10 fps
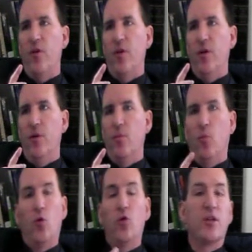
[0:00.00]
the
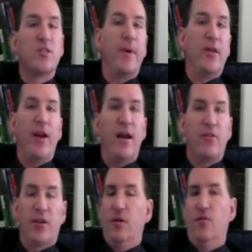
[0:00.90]
more you can spend on
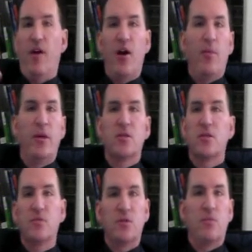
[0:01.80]
anything:
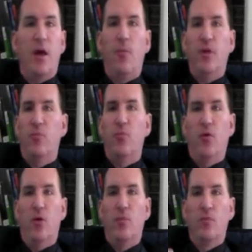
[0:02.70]
environment, helping the
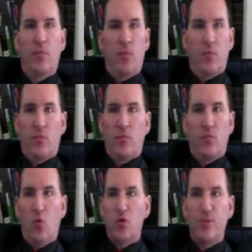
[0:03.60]
poor,
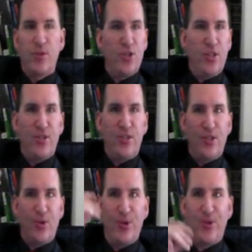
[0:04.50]
washing machines,
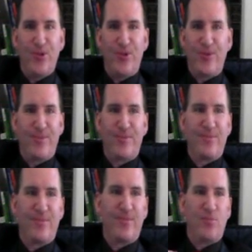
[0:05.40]
dishwashers,
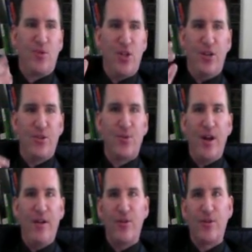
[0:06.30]
chairs,
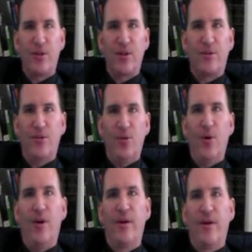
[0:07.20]
whatever you
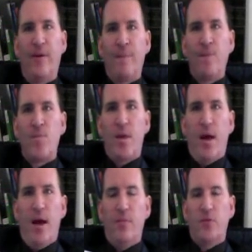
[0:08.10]
want.
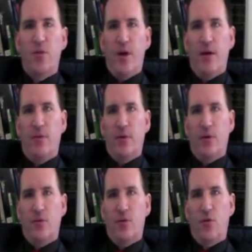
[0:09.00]
So
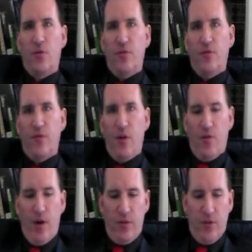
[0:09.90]
growth
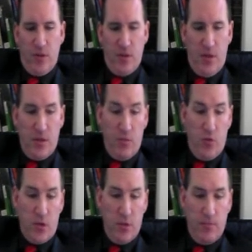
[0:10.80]
of wealth is
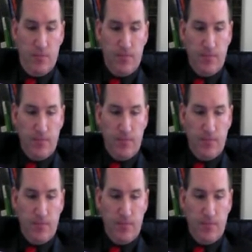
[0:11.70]
important.